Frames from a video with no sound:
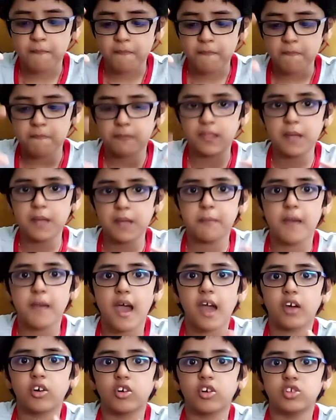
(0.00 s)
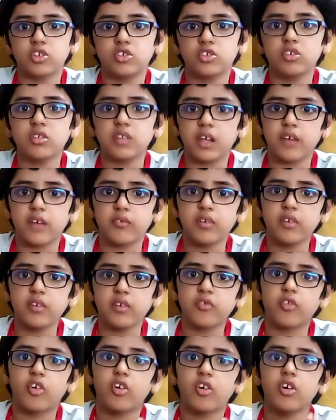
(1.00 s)
The mango juice, if you
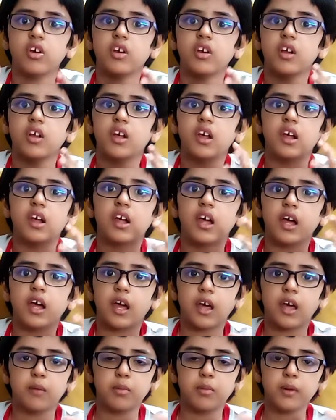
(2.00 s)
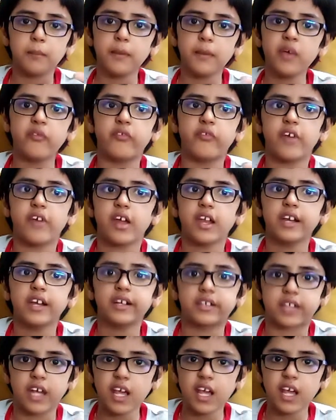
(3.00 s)
want it will be very
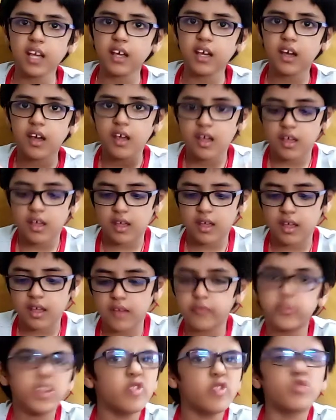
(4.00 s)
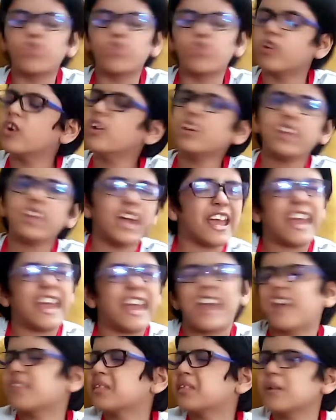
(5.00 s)
thick. If you want, add
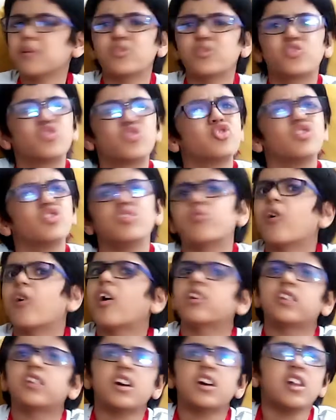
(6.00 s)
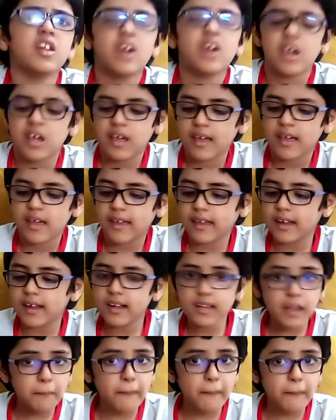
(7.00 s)
some cool water in the
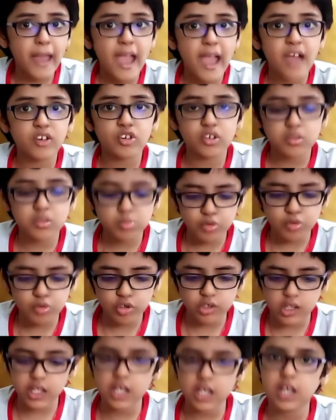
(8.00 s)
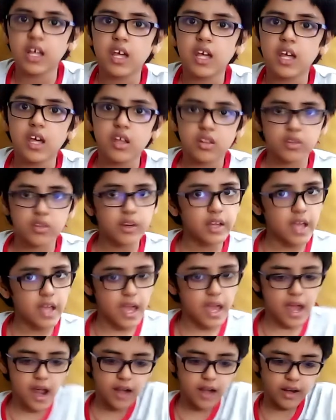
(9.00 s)
mango smoothie. So I
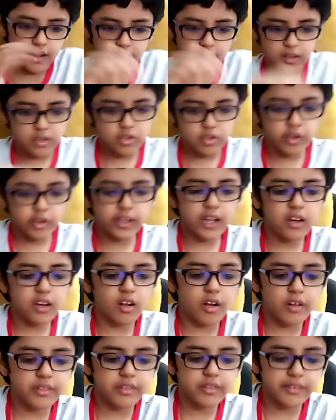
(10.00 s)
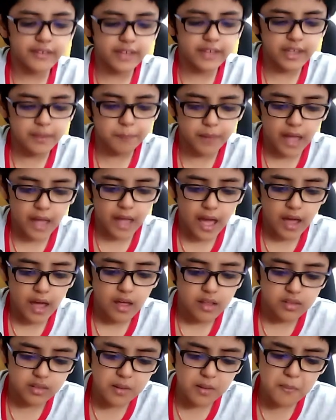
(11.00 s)
added. You can also keep
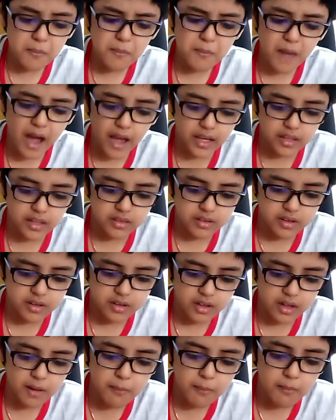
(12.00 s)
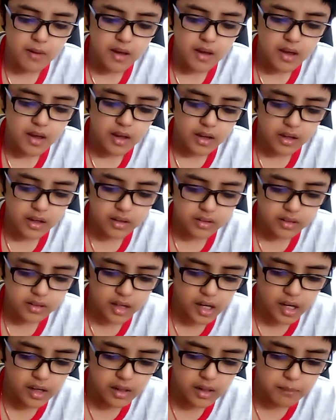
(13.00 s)
some ice cream inside
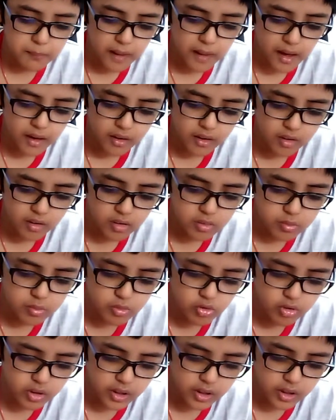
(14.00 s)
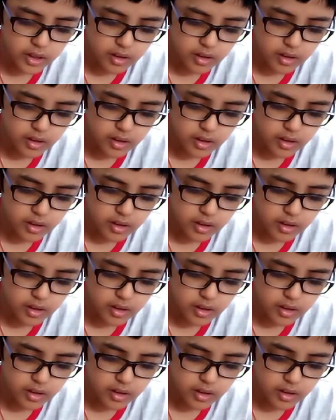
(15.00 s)
the mango smoothie.